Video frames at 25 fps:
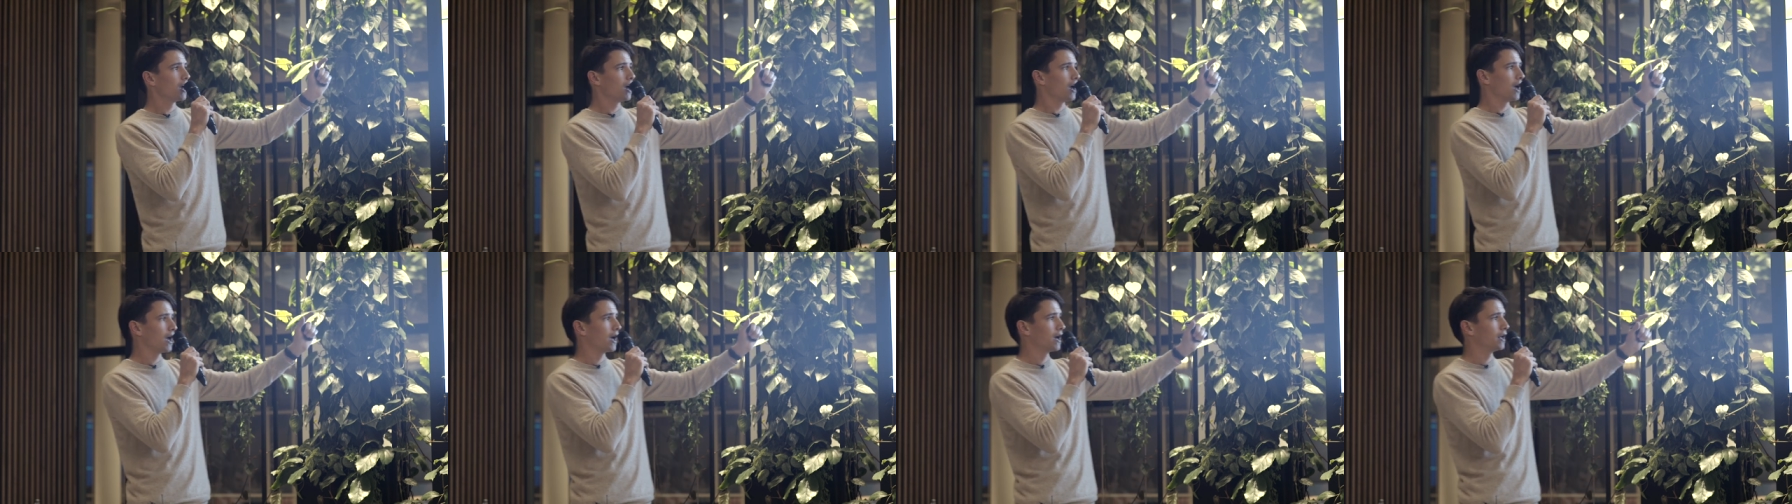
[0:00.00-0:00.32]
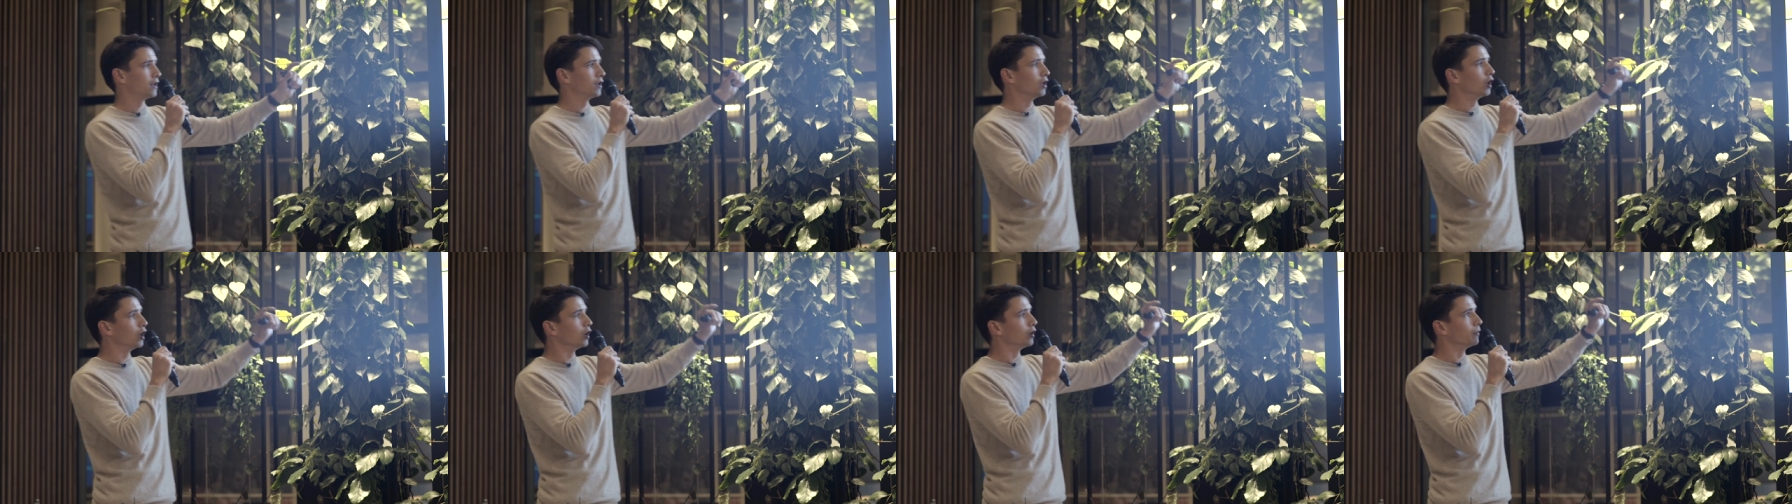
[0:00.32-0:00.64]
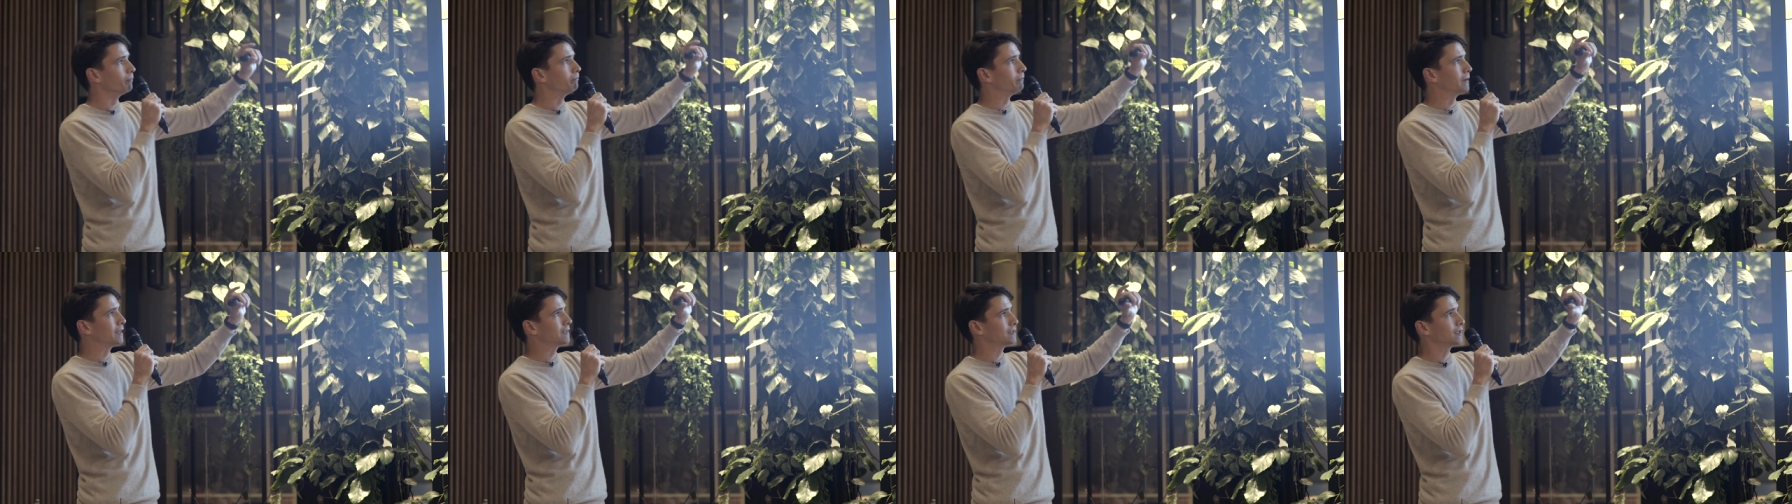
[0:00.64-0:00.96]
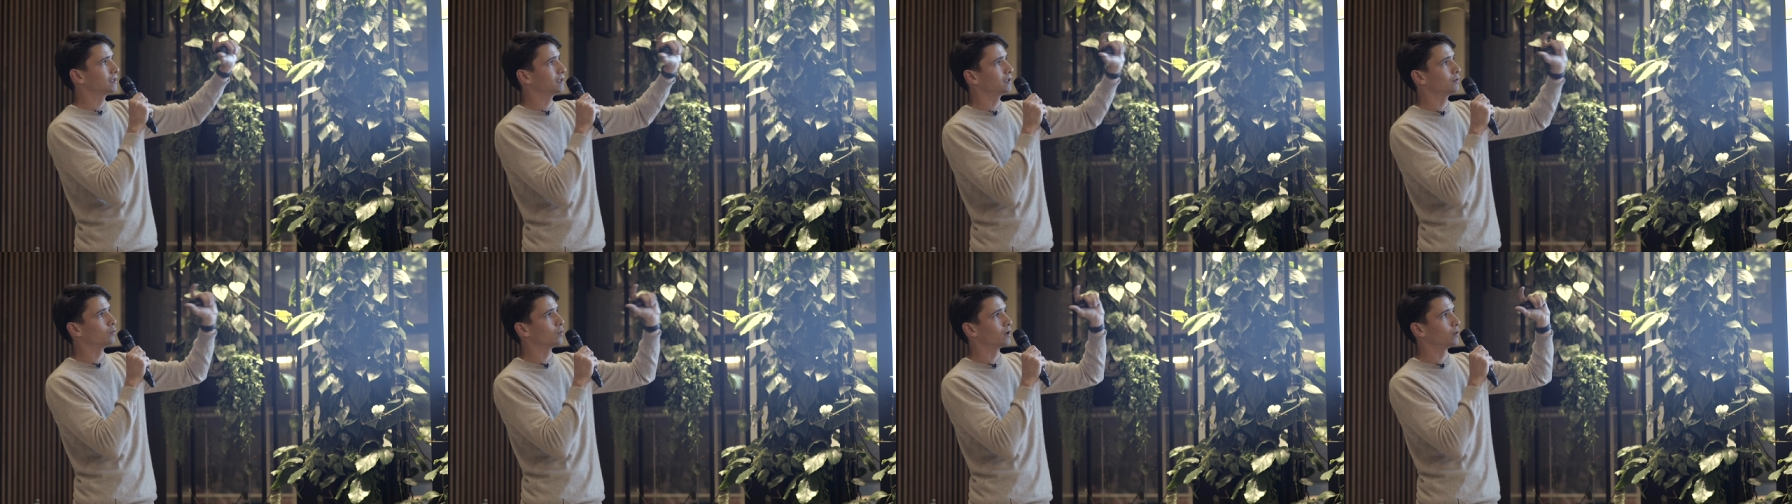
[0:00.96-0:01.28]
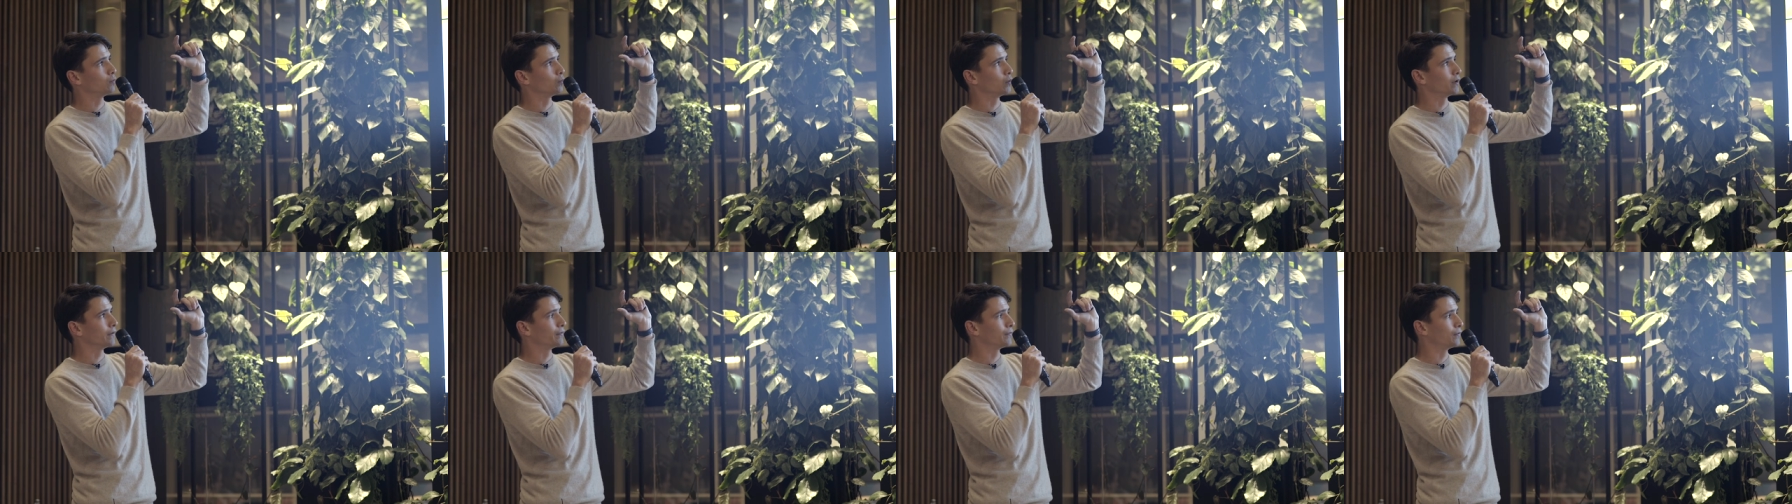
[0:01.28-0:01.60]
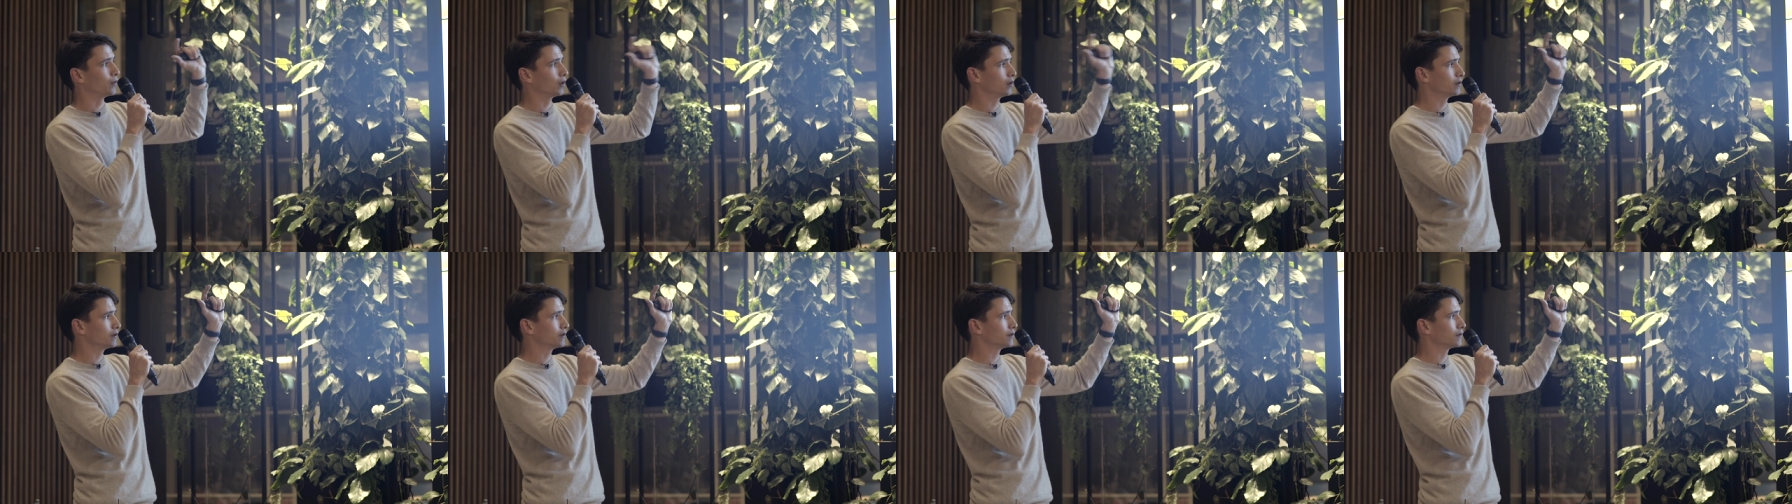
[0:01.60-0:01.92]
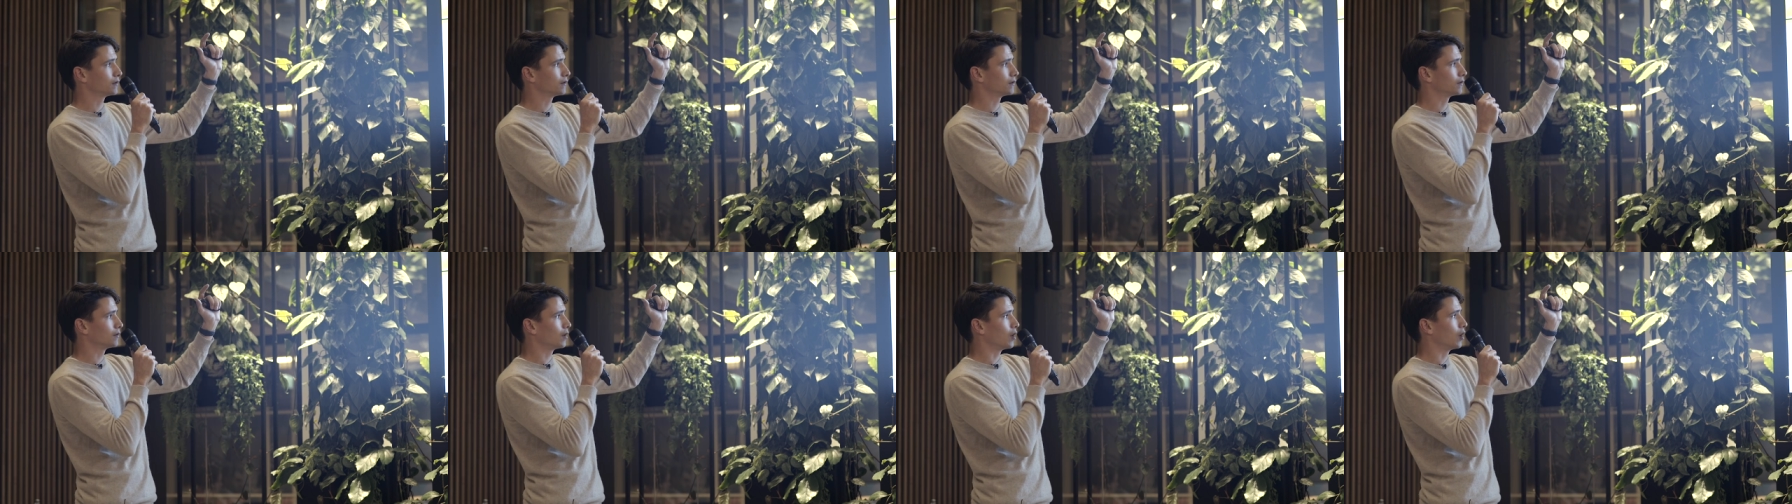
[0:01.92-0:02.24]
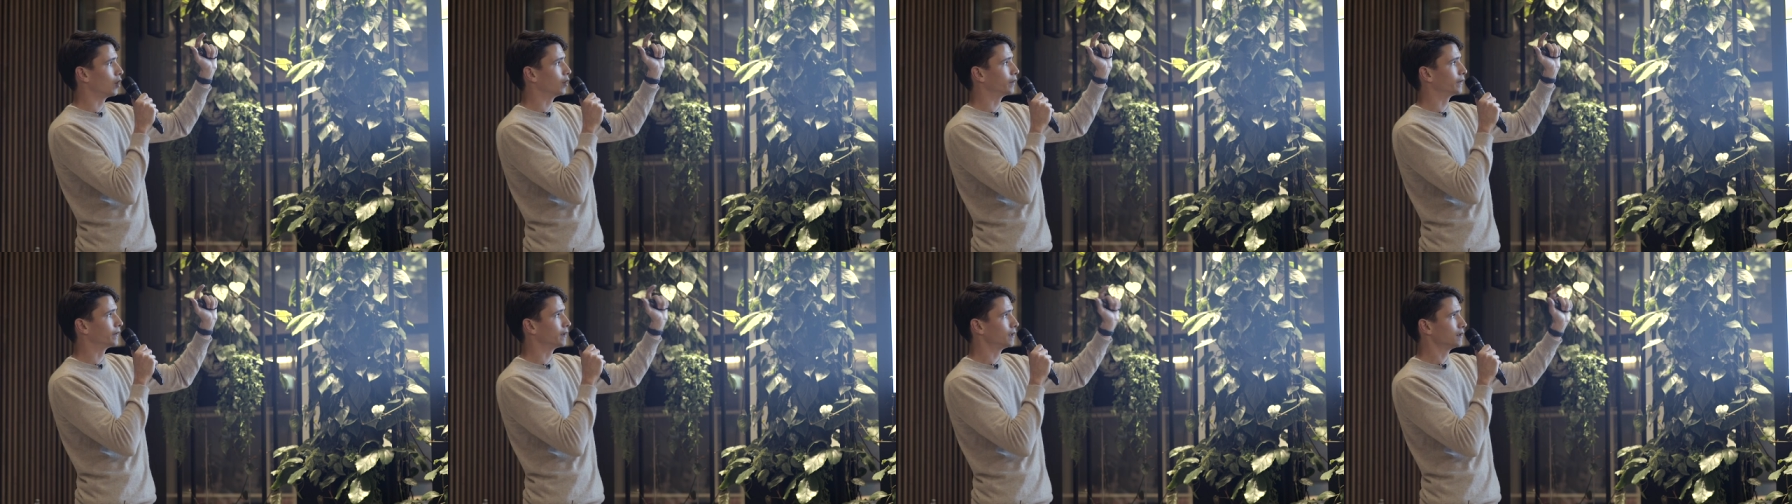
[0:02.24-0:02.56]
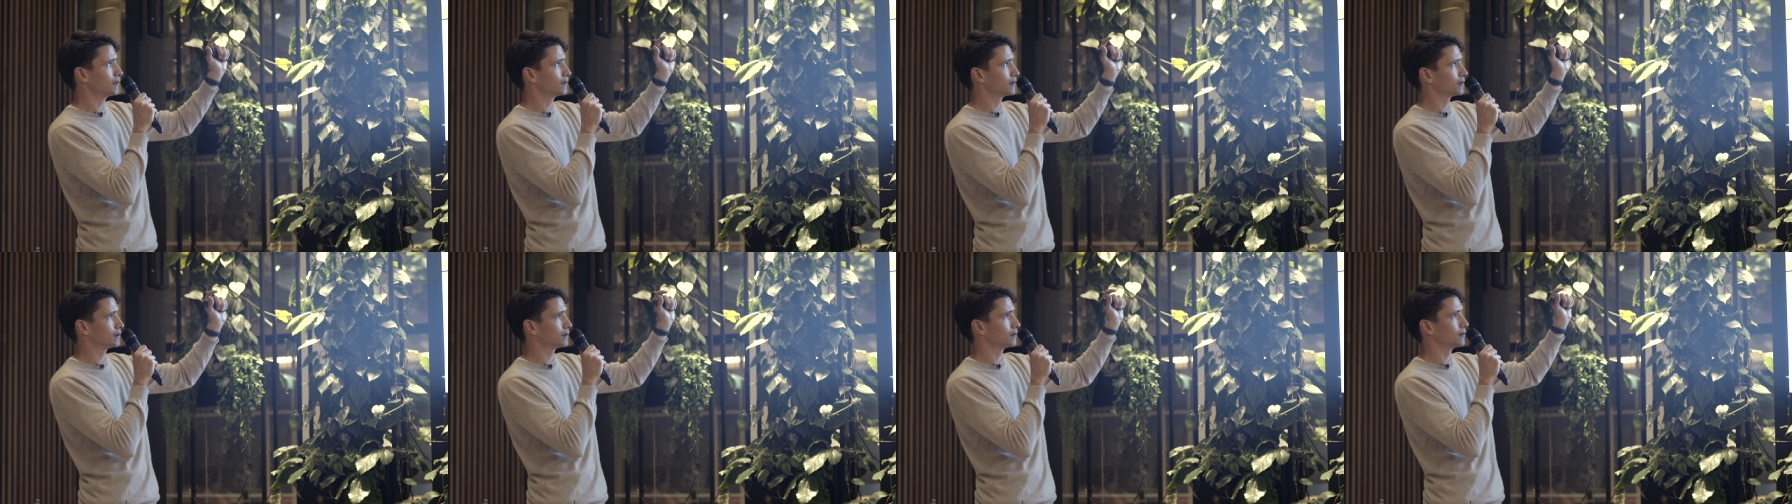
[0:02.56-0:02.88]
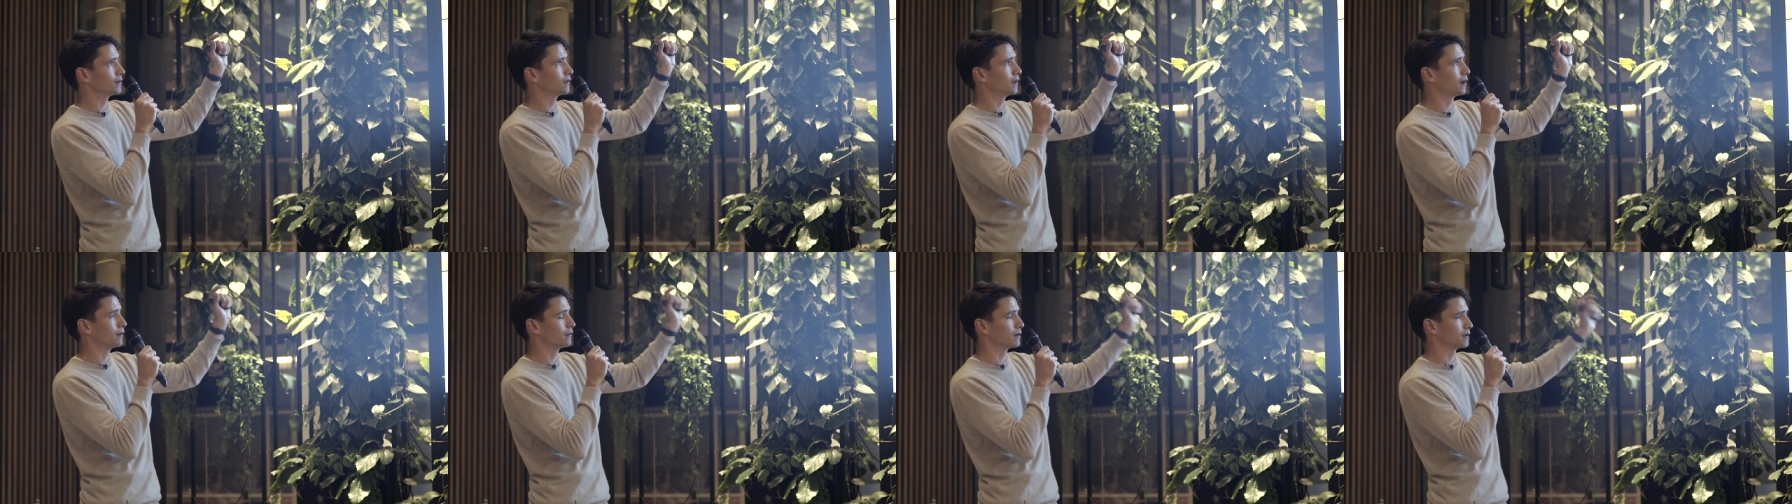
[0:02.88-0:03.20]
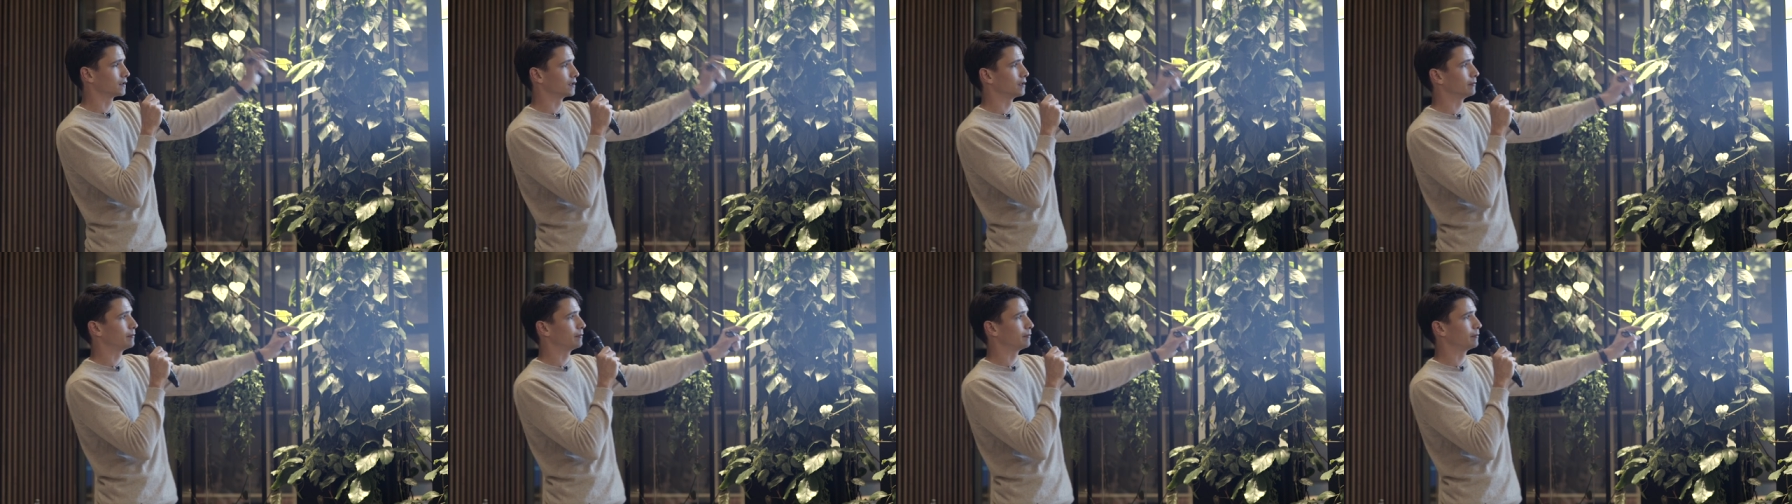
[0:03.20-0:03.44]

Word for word: And basically, when we focused on this, that was in